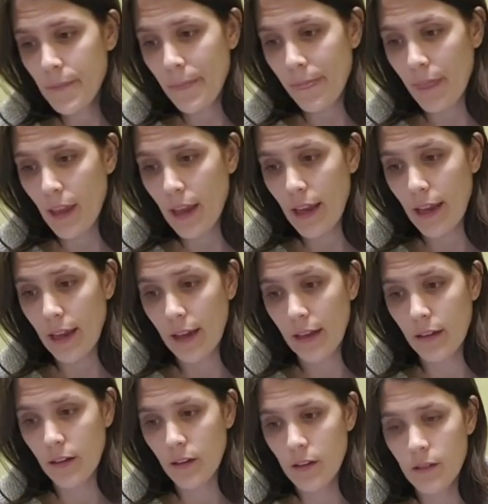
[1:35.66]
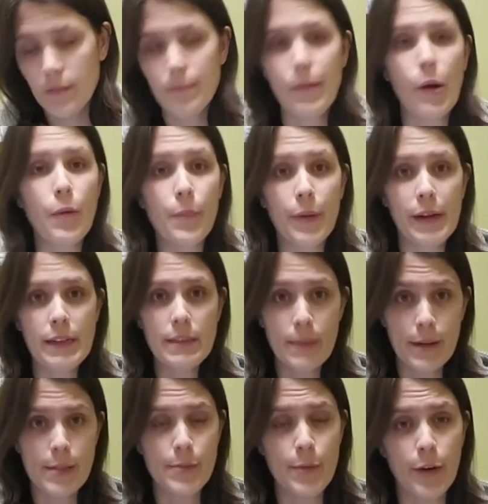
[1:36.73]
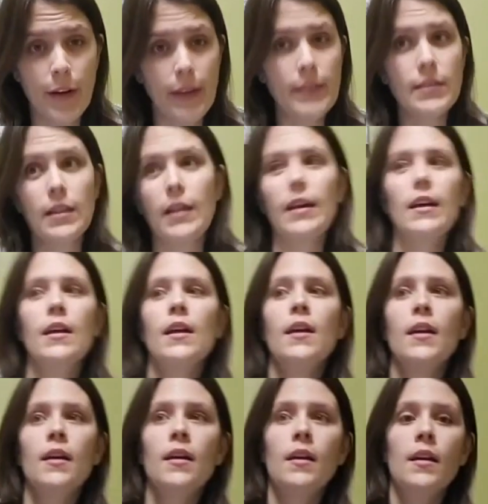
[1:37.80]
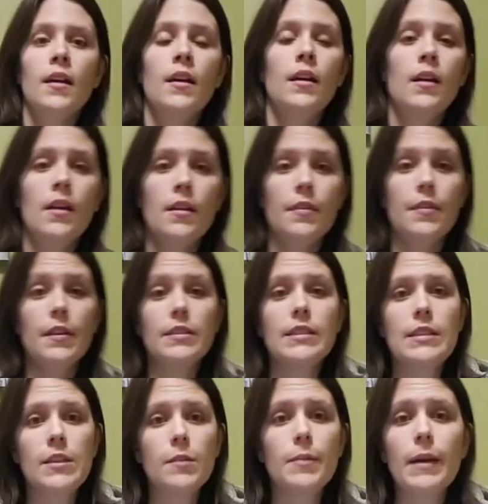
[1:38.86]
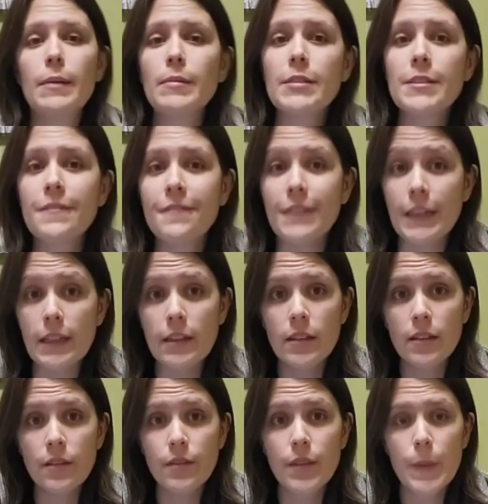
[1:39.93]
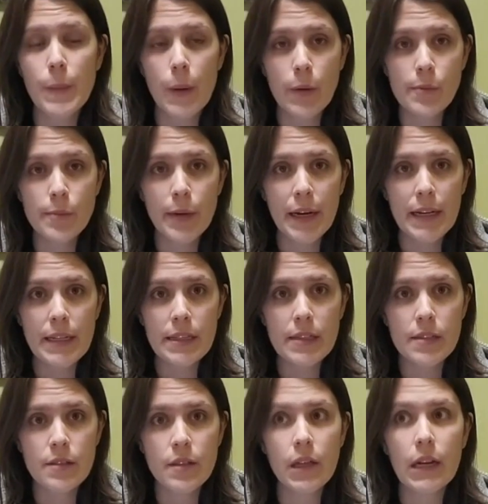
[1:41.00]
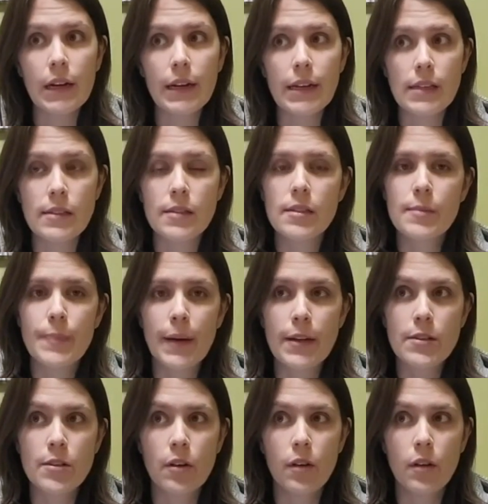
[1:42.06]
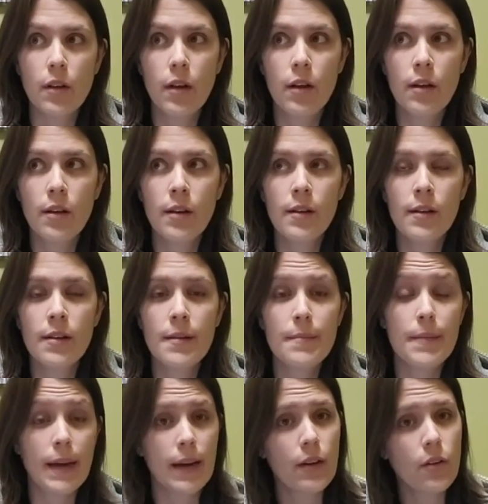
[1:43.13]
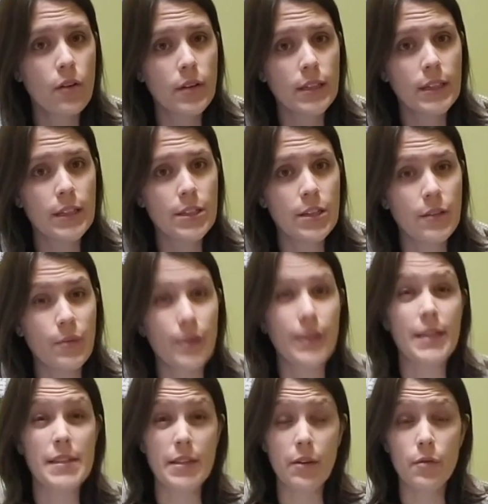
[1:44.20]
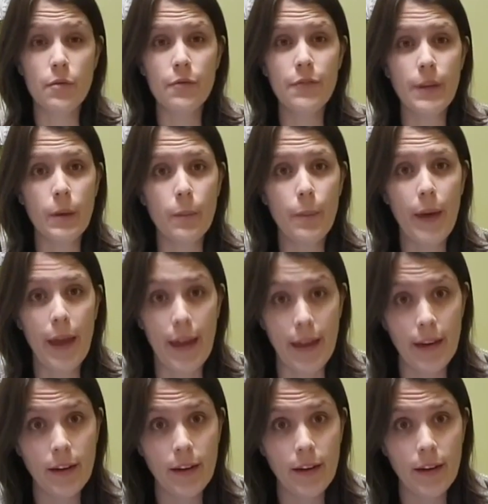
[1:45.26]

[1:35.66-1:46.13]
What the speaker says: and bone breaks much more easily. They'll still be able to feel the bone breaks. There is a special medical condition where they don't feel pain